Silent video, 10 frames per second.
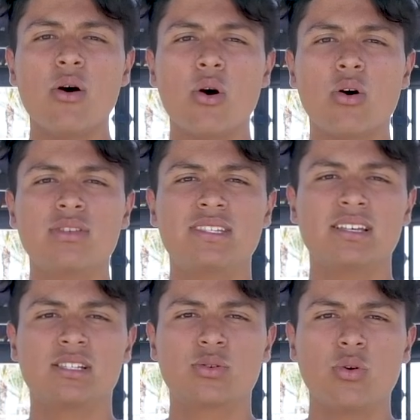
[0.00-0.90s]
holds
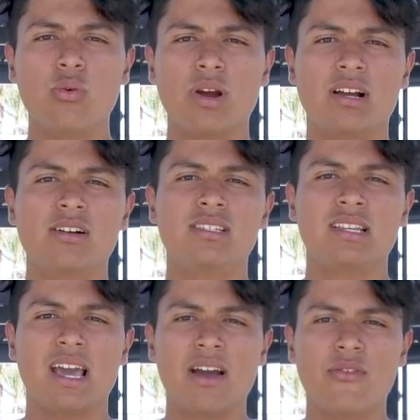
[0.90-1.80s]
the school records
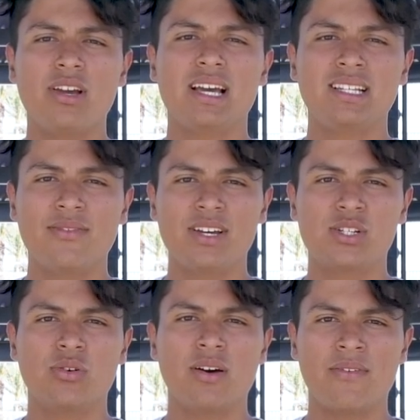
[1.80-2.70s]
in every
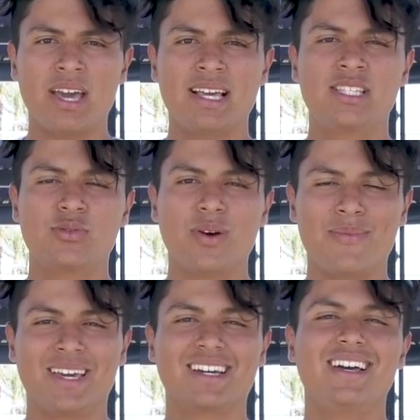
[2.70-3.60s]
individual event in
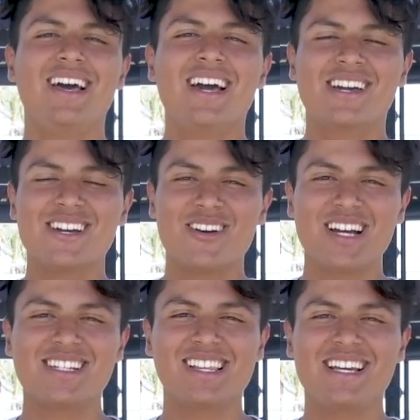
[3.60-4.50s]
swimming.
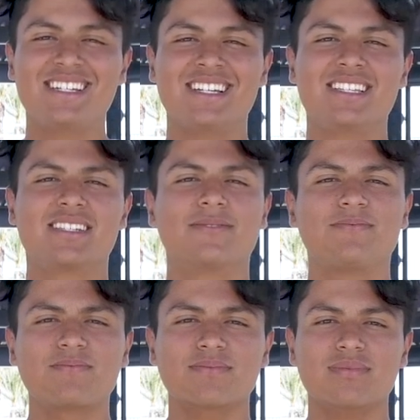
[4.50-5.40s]
Congratulations!
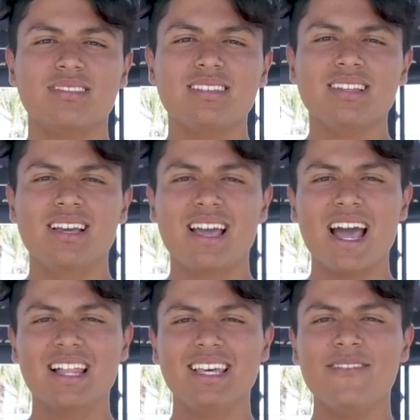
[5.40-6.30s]

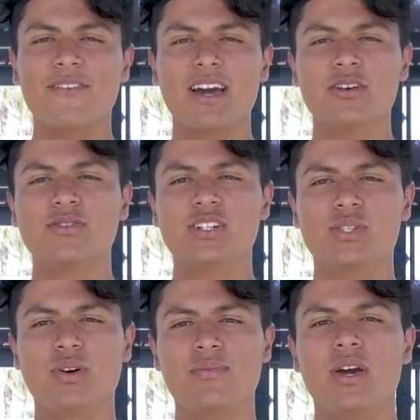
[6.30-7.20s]
At league finals for
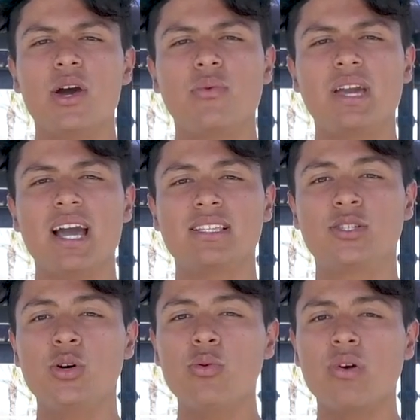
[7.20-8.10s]
swim, we had
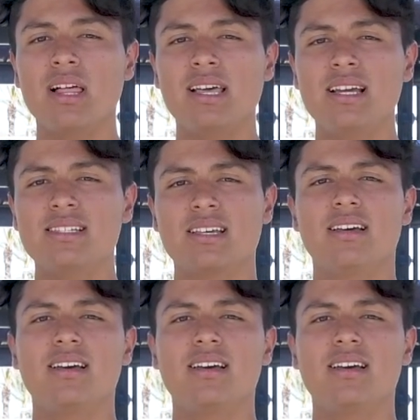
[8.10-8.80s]
two relays